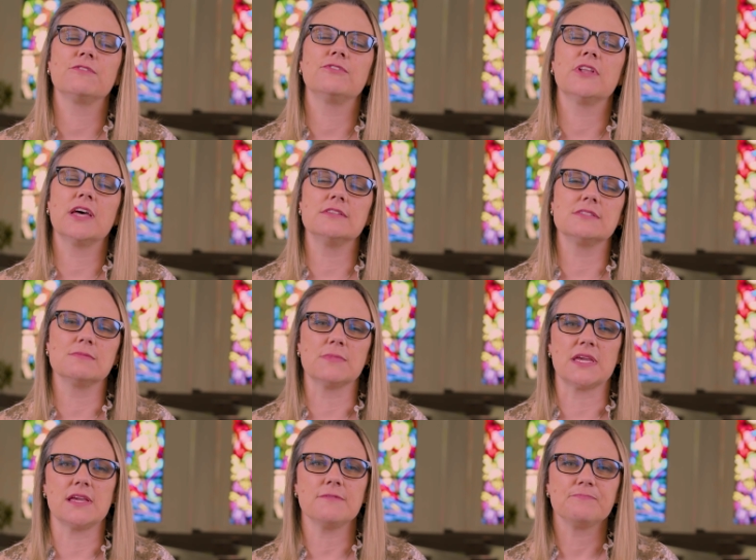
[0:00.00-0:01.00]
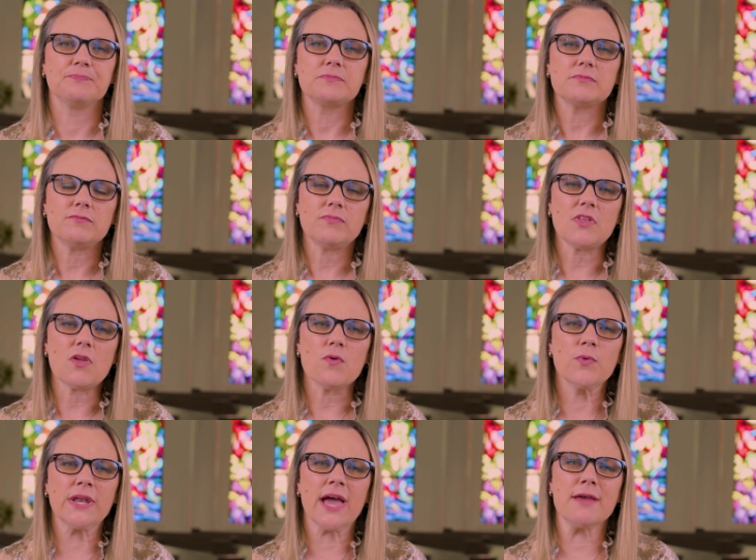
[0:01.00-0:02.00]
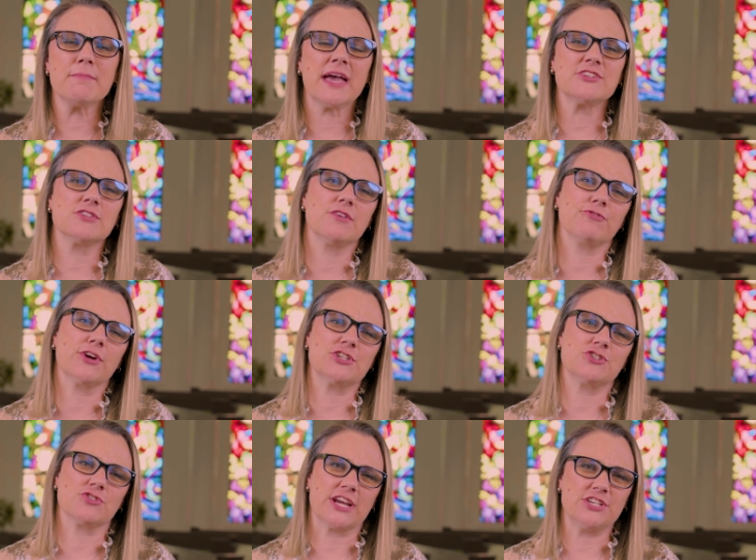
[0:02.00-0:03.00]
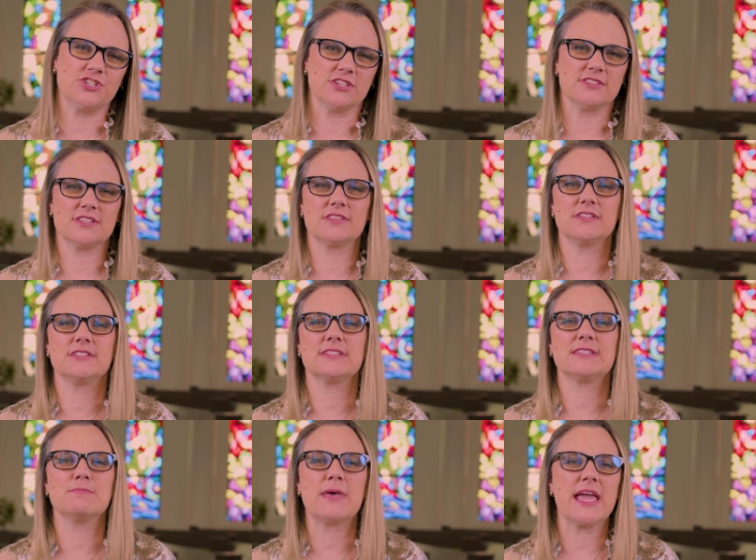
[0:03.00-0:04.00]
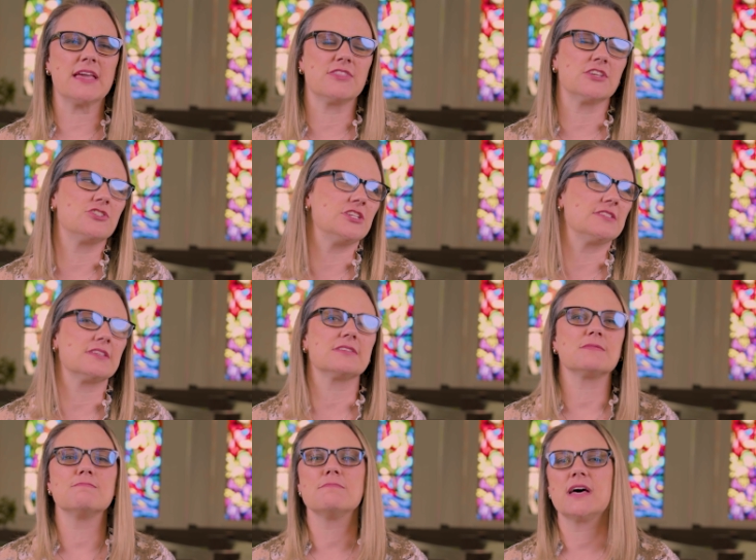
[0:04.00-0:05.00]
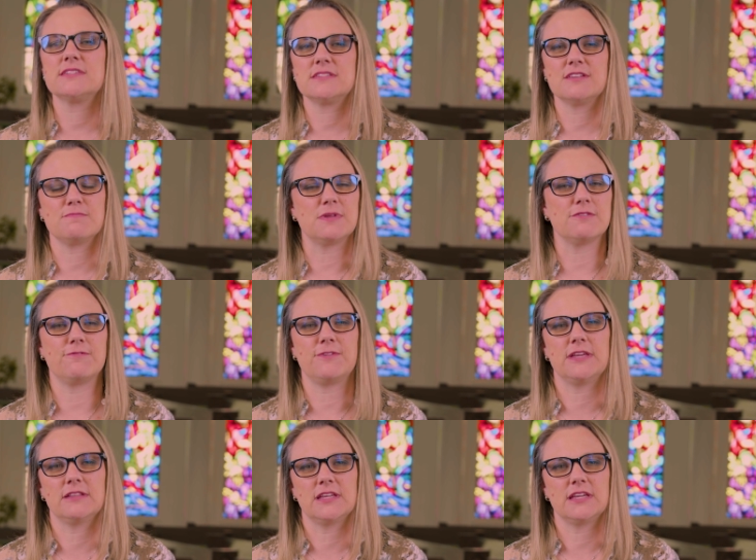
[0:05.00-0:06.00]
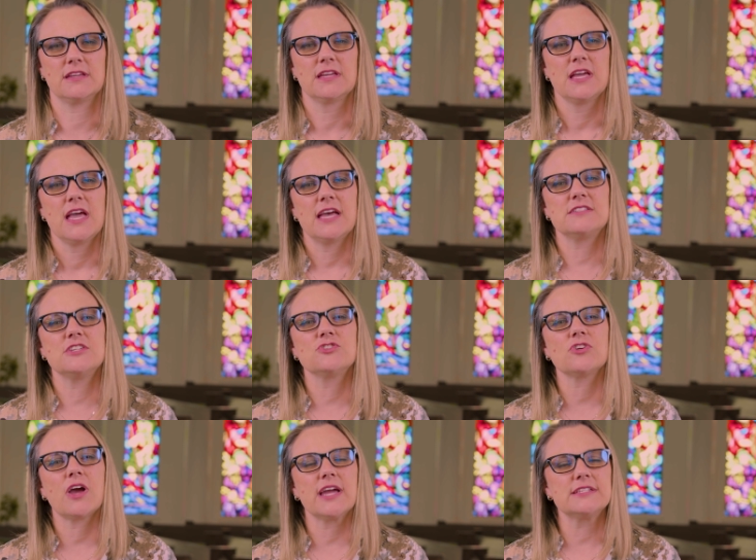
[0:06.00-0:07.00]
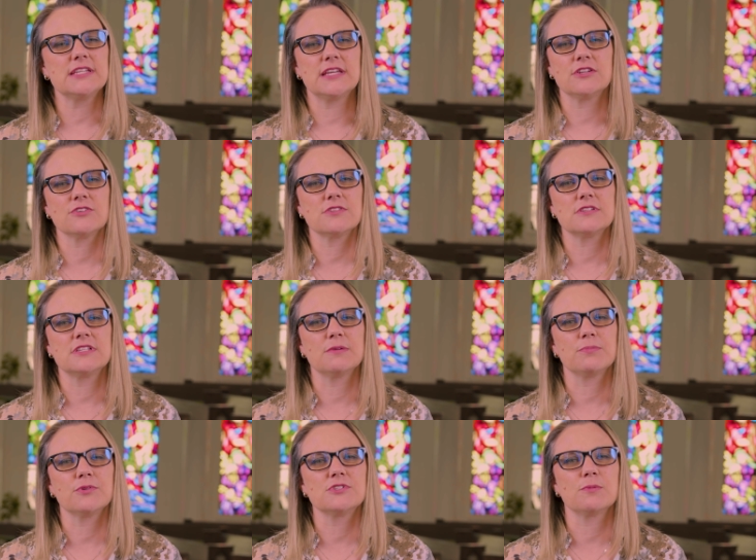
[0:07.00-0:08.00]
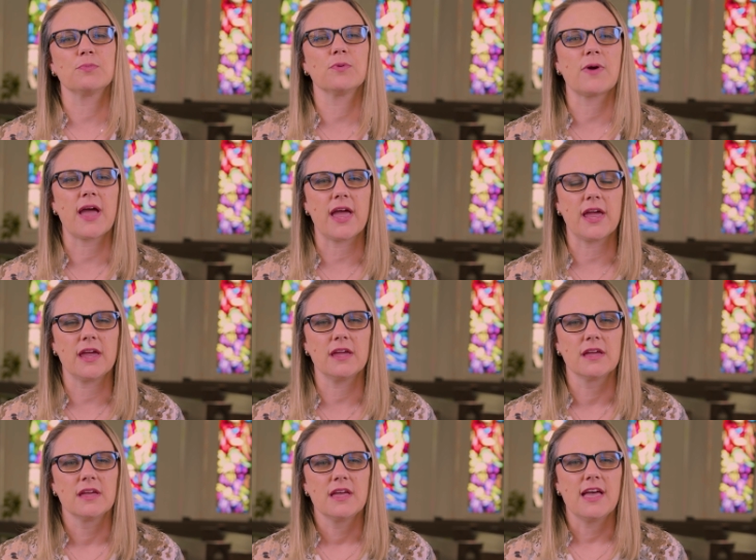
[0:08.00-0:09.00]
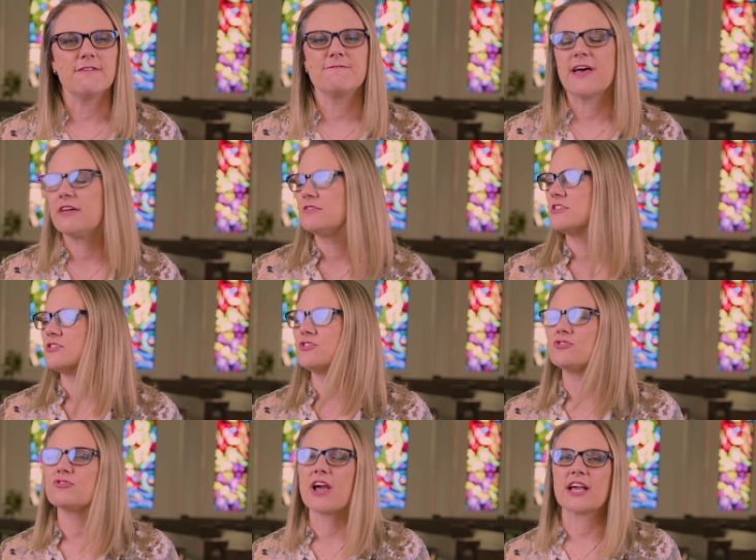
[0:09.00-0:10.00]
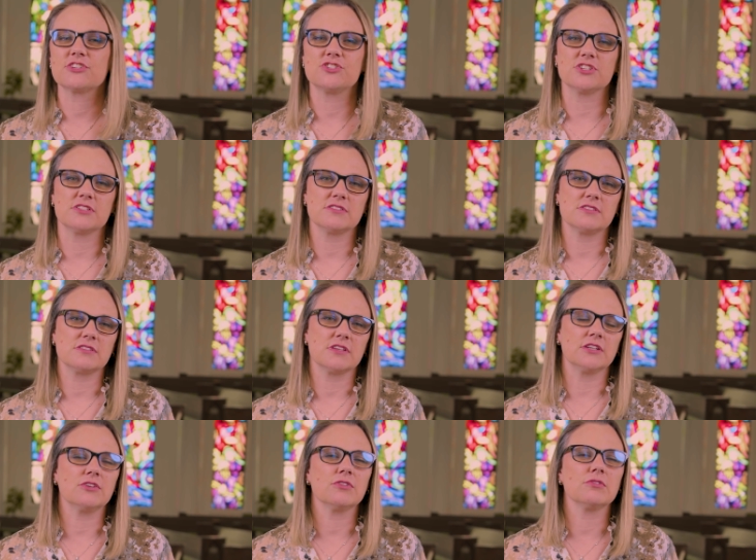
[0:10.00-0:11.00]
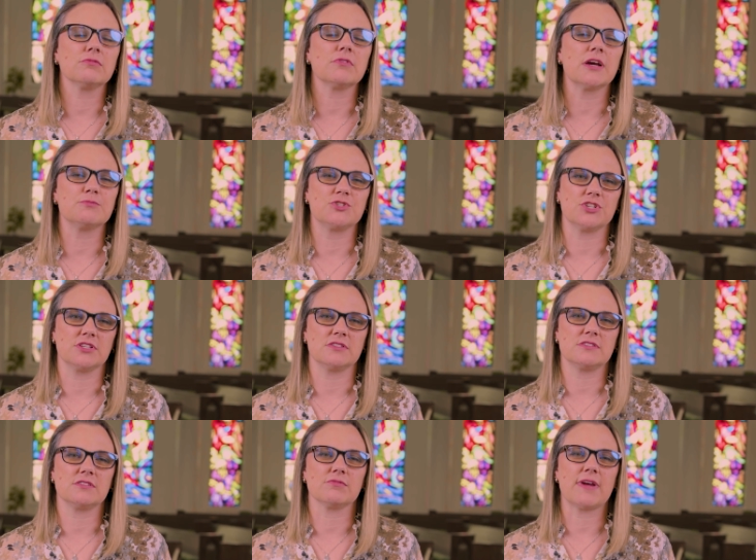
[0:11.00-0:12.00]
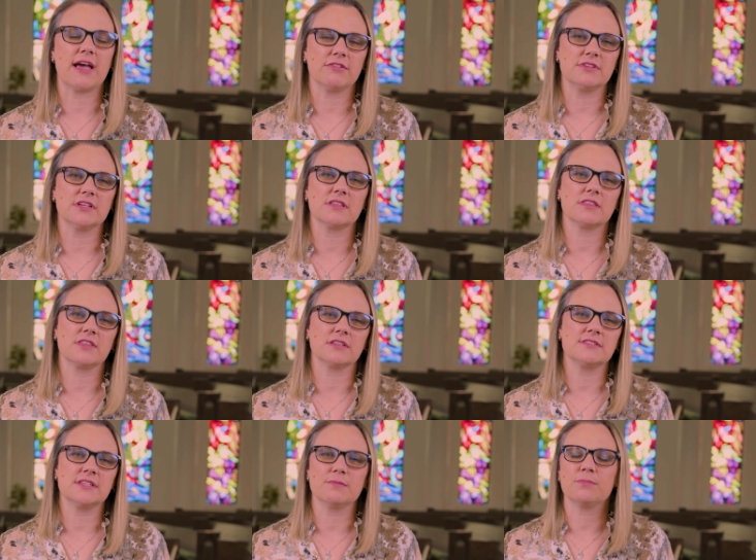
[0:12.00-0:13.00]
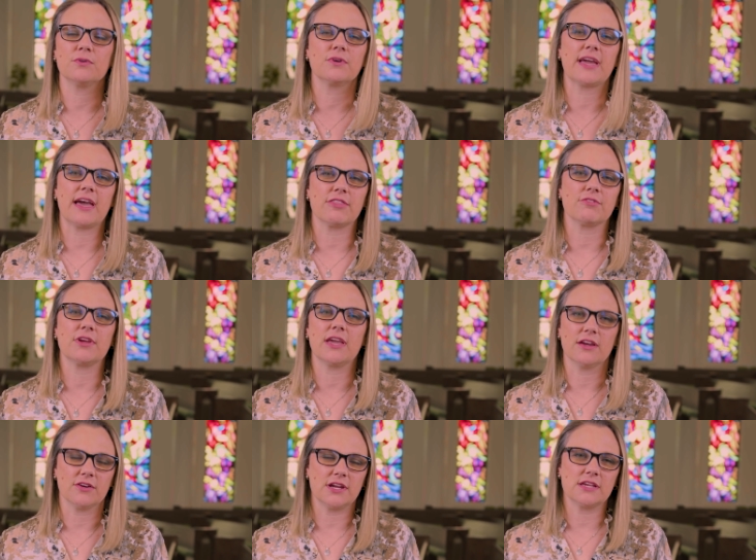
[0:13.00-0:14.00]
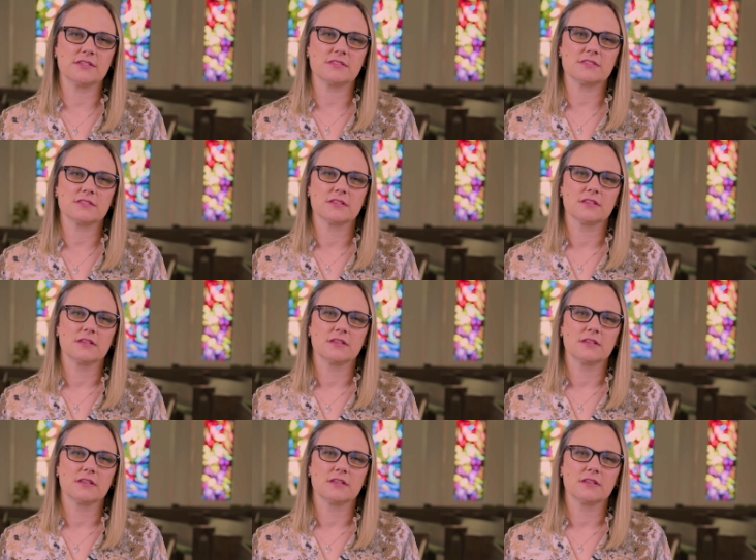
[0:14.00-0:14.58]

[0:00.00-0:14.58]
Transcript: floods me when I imagine the frustrations and the dismay that Jesus must have been feeling as he tried to enter the temple to pray and found distractions and corruption surrounding the temple gathering areas.